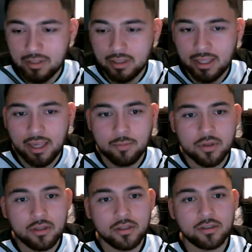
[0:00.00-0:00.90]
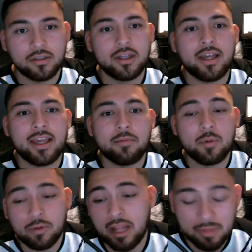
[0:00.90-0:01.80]
it can be,
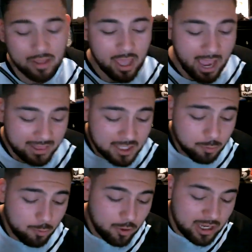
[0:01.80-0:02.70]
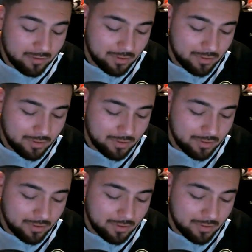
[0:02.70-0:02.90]
but I mean, at this point, we're giving